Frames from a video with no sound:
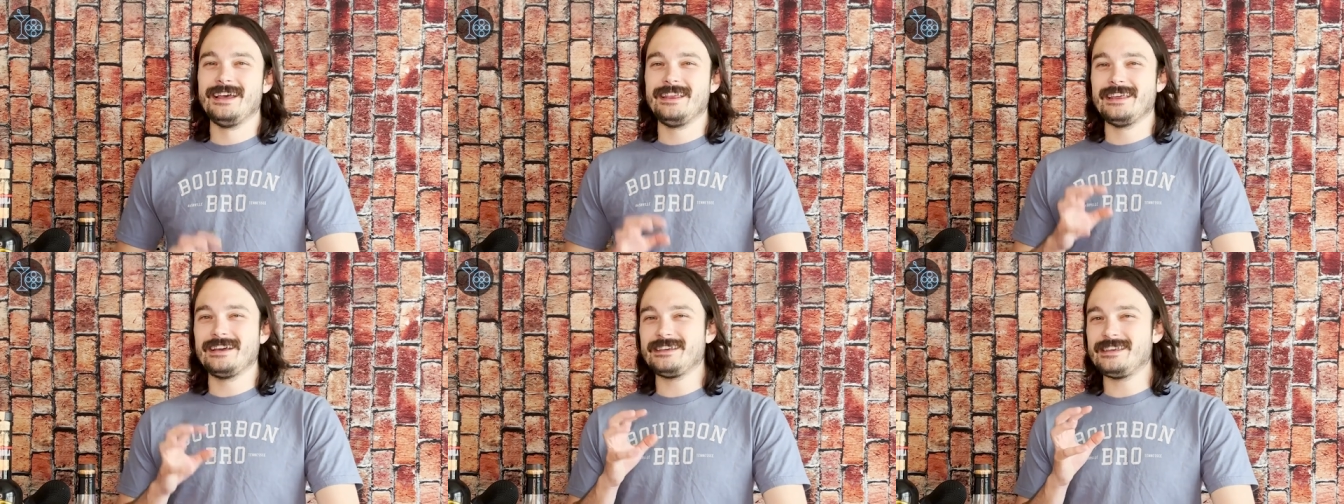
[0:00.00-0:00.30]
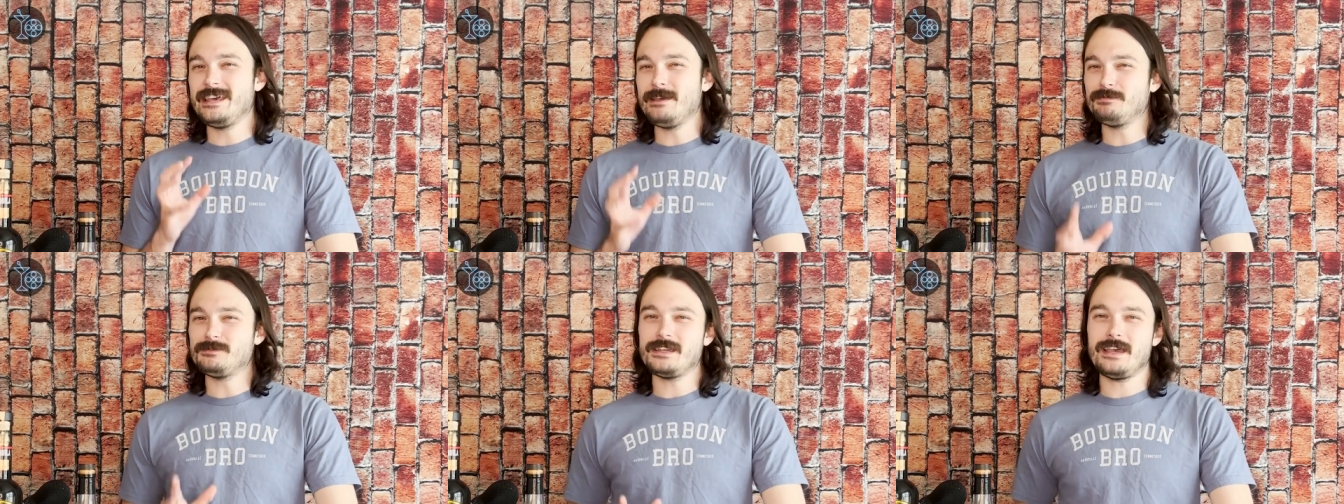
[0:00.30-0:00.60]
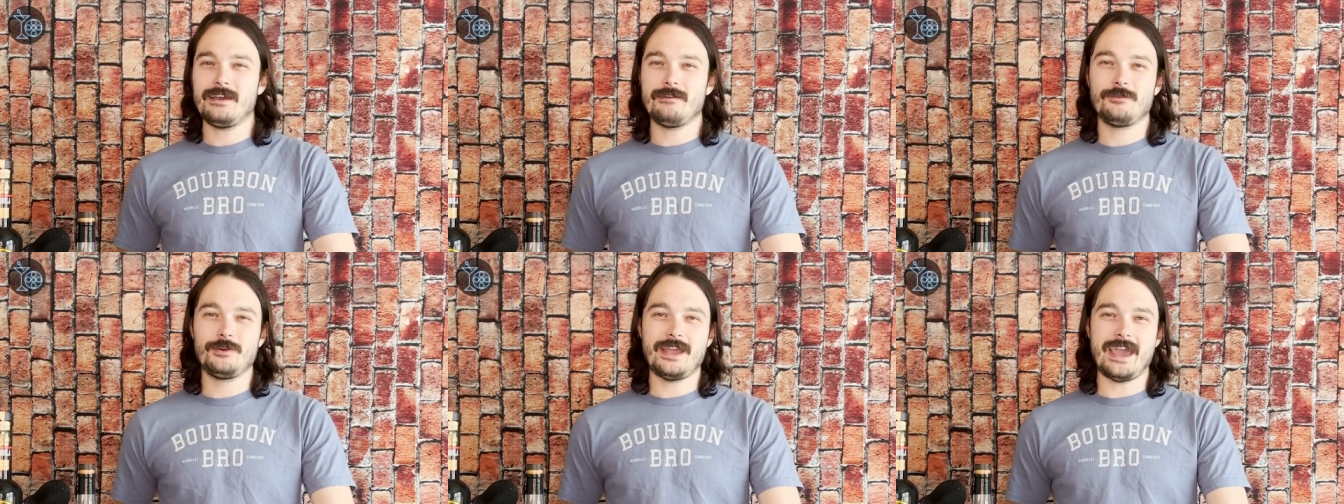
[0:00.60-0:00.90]
that keeps
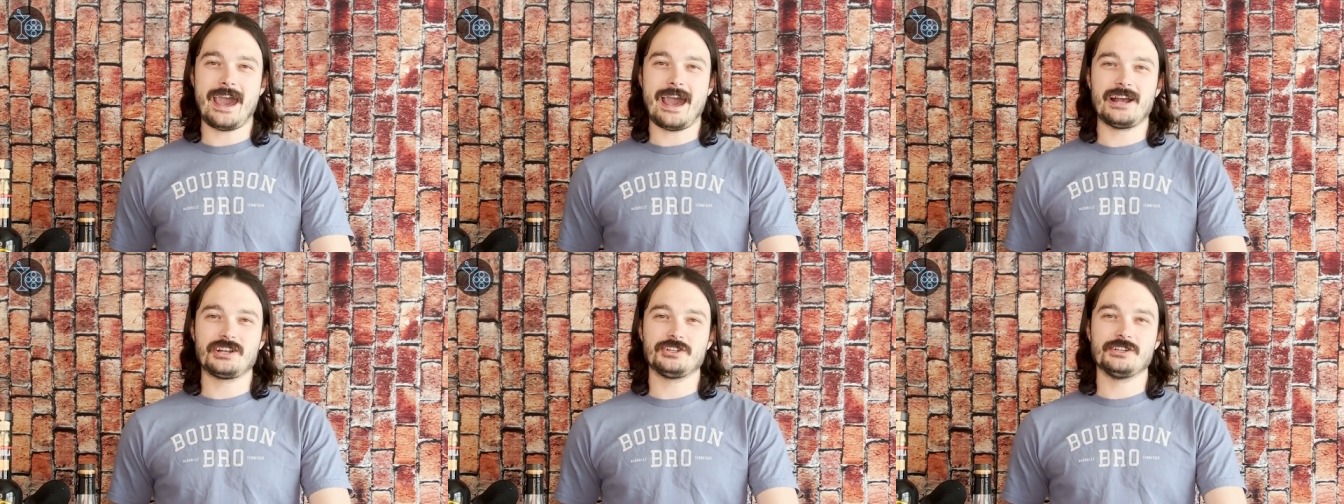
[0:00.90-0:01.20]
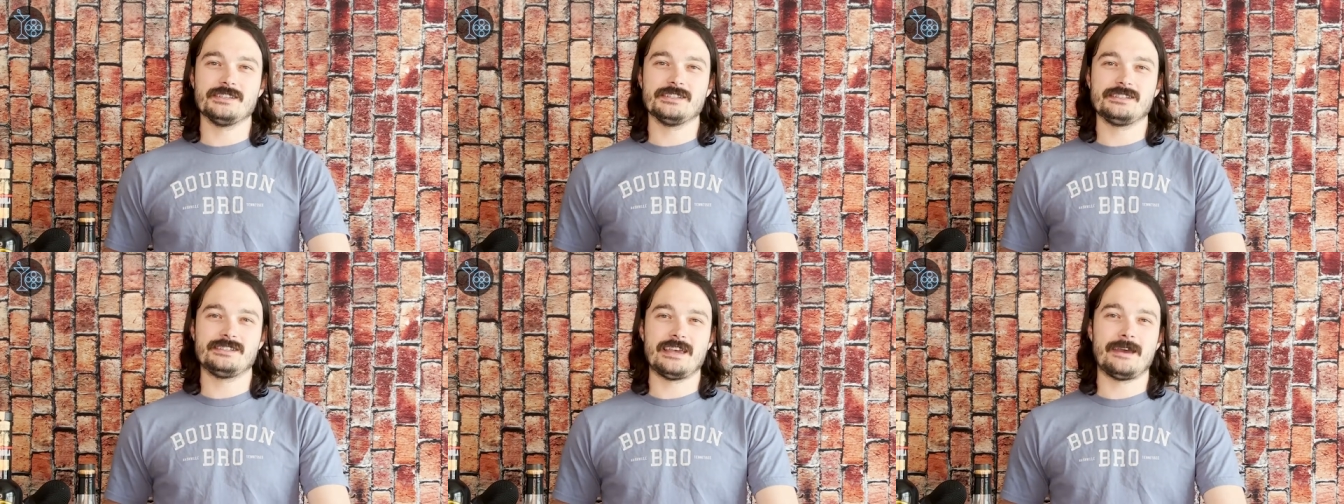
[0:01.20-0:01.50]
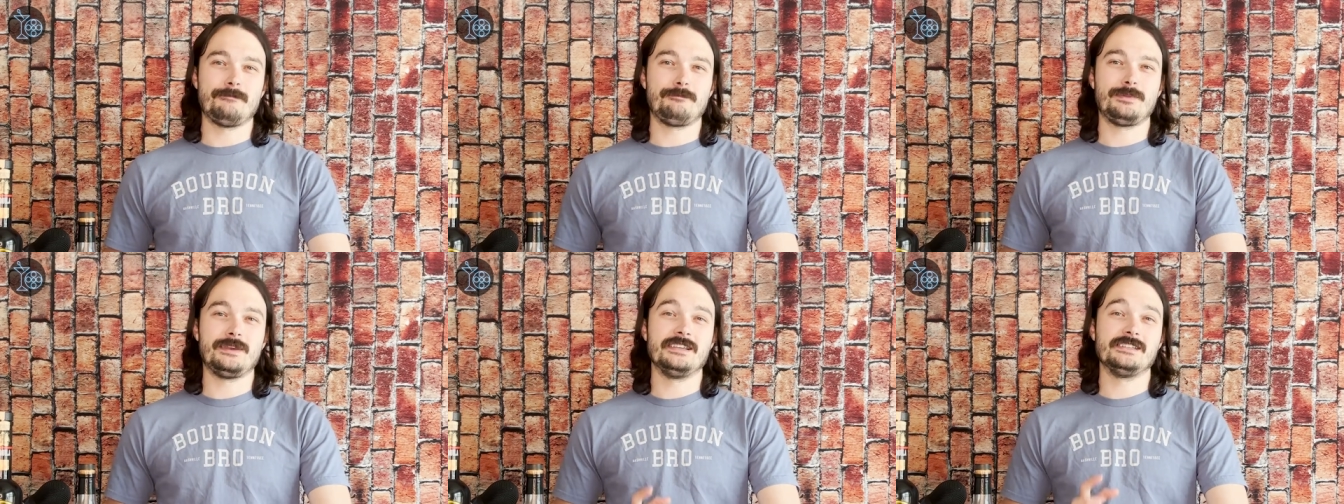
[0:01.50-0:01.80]
every action
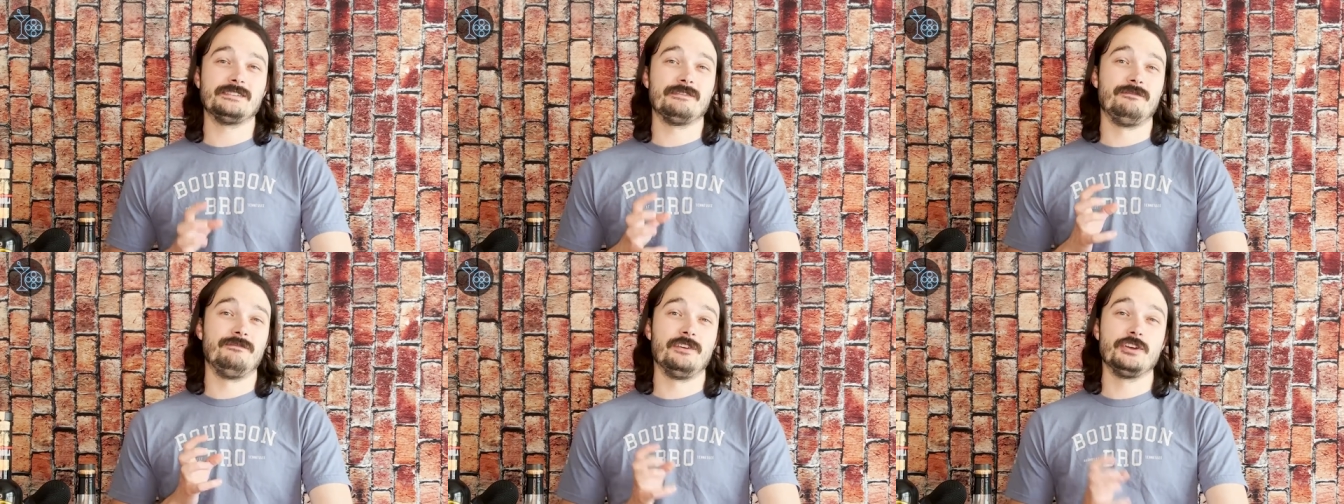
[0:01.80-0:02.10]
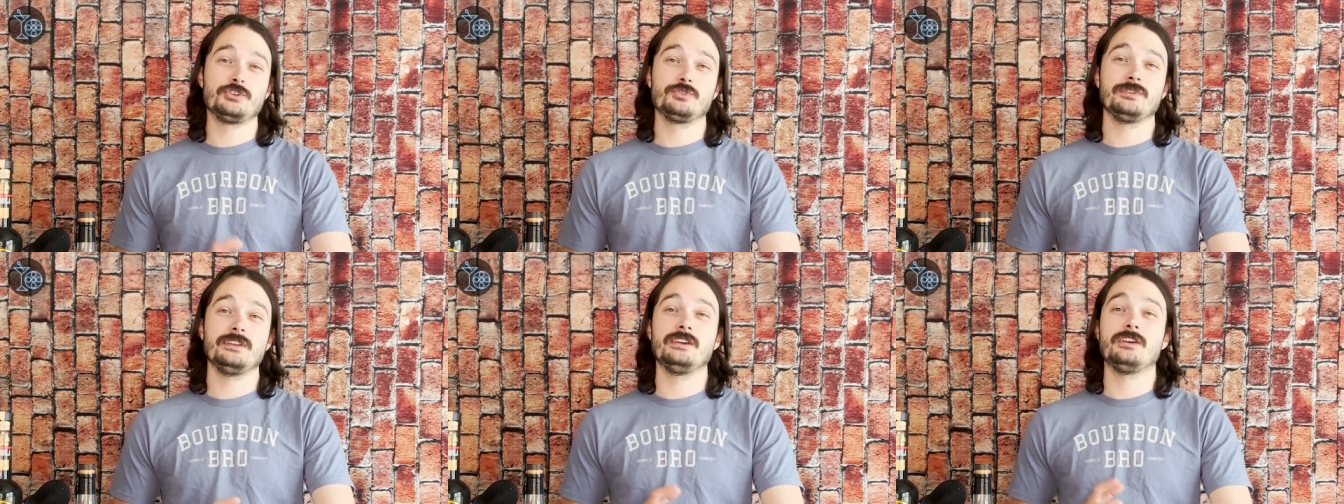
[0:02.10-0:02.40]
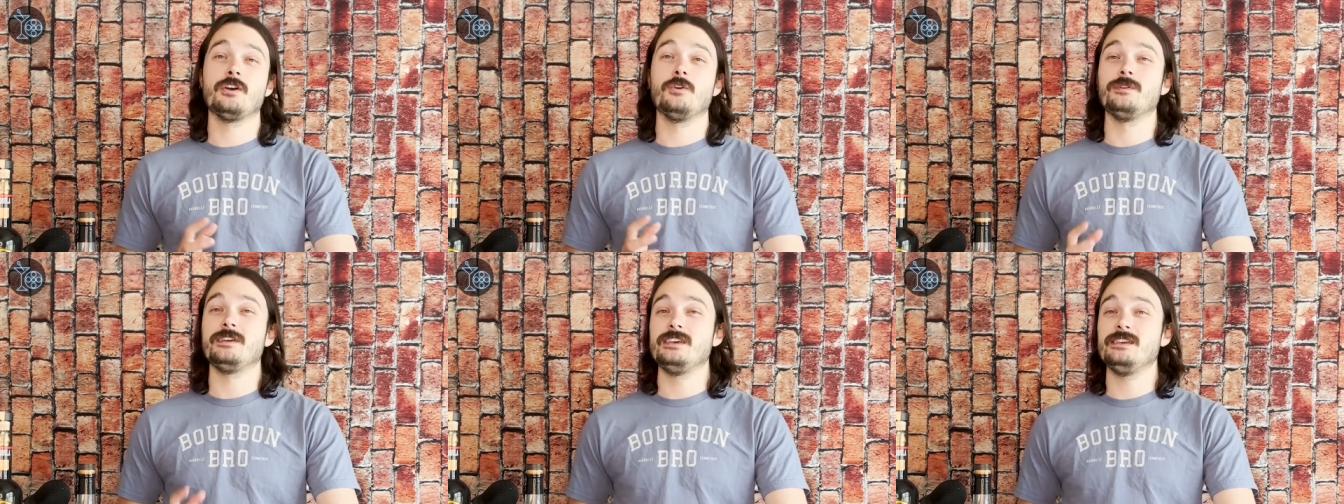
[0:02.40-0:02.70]
set piece visually
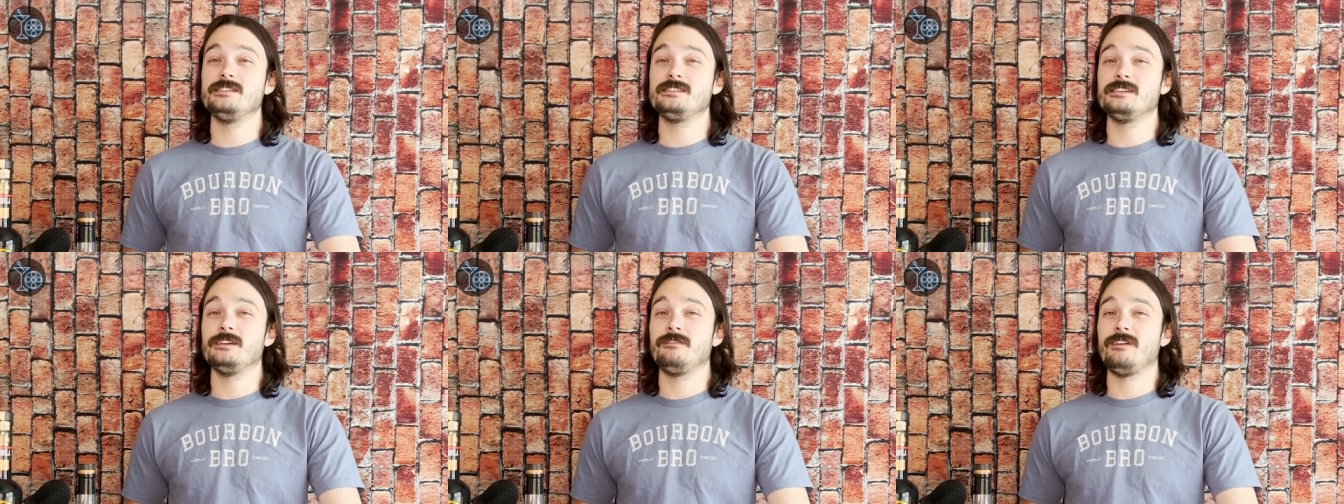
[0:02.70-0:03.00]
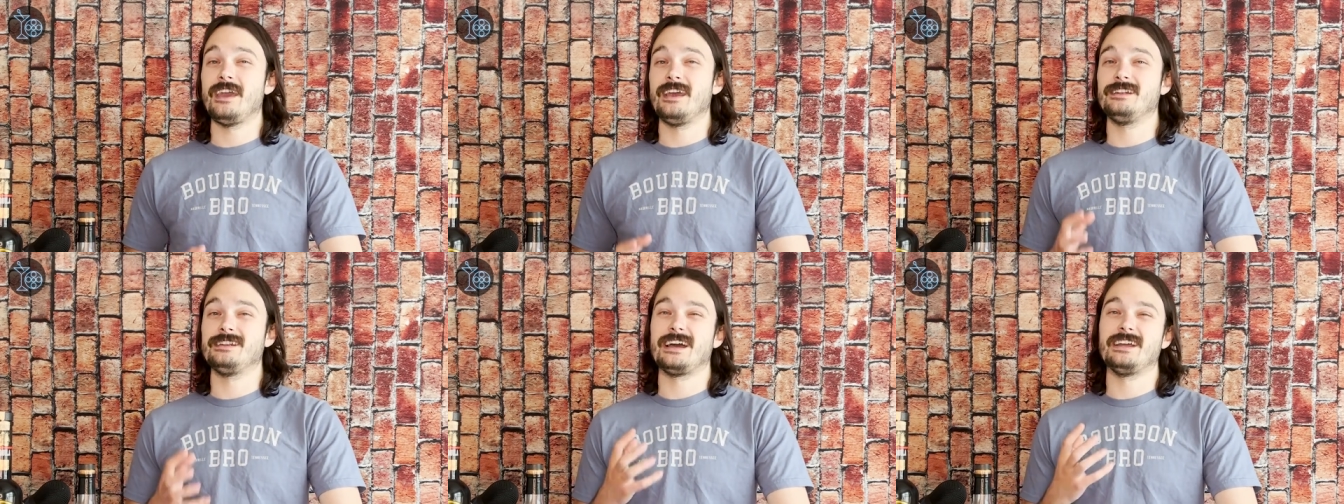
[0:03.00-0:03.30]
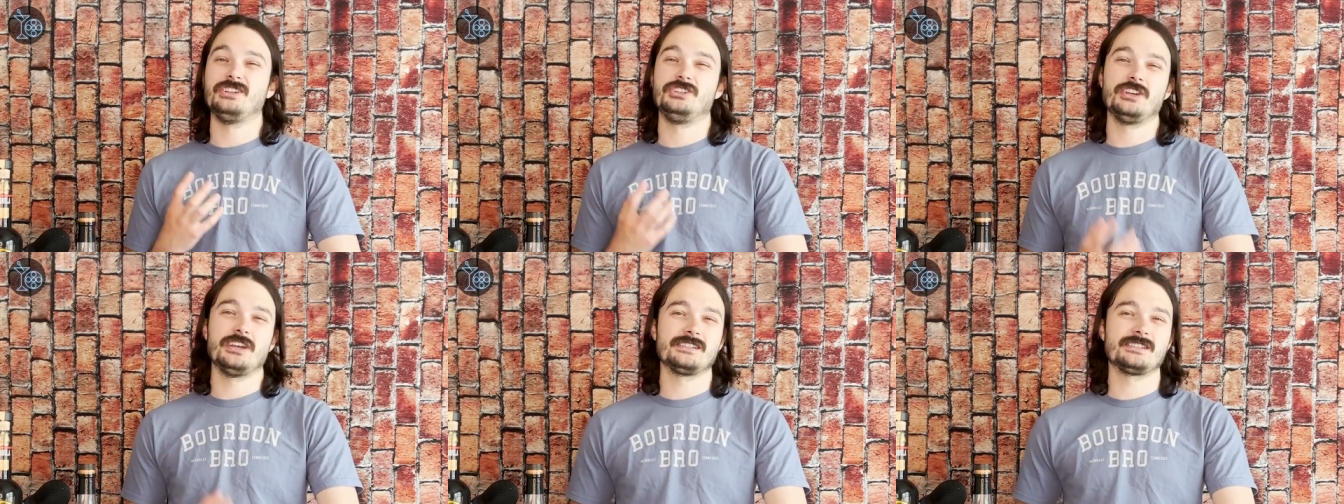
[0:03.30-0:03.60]
cohesive and
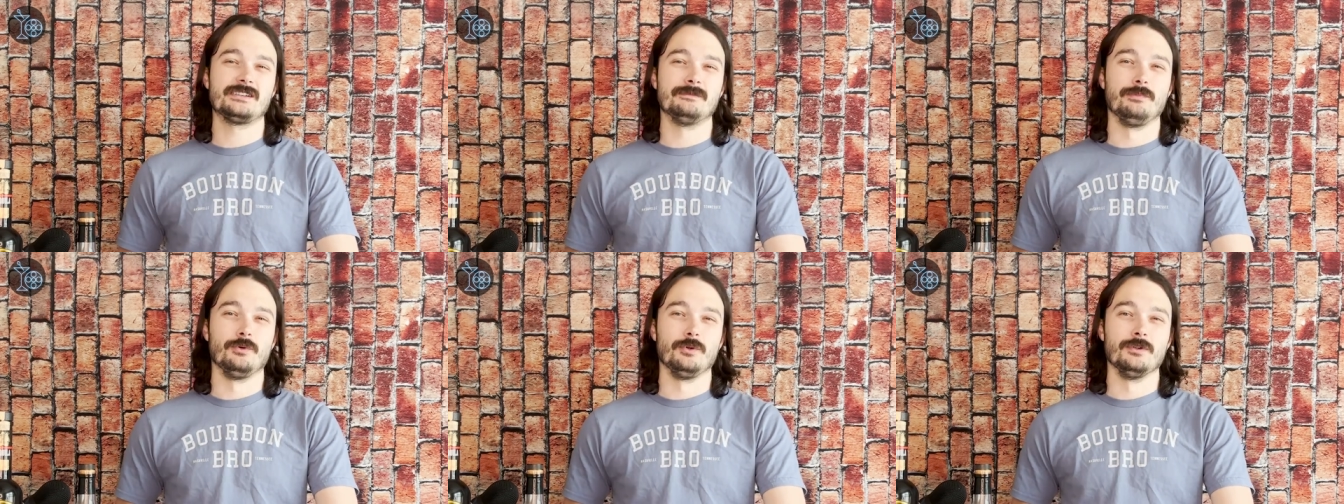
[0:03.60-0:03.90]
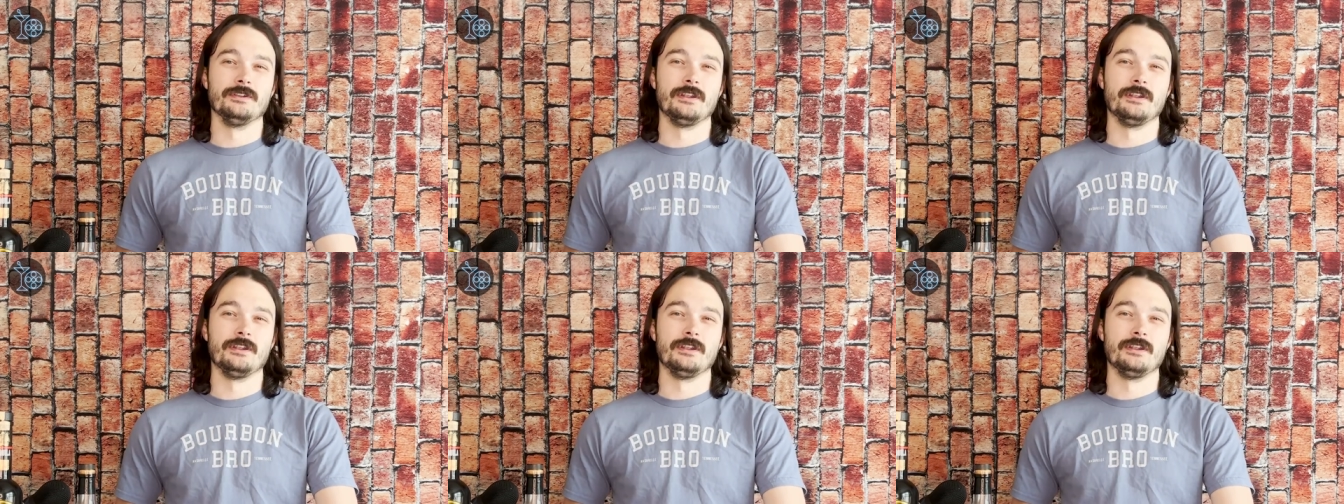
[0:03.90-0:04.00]
digestible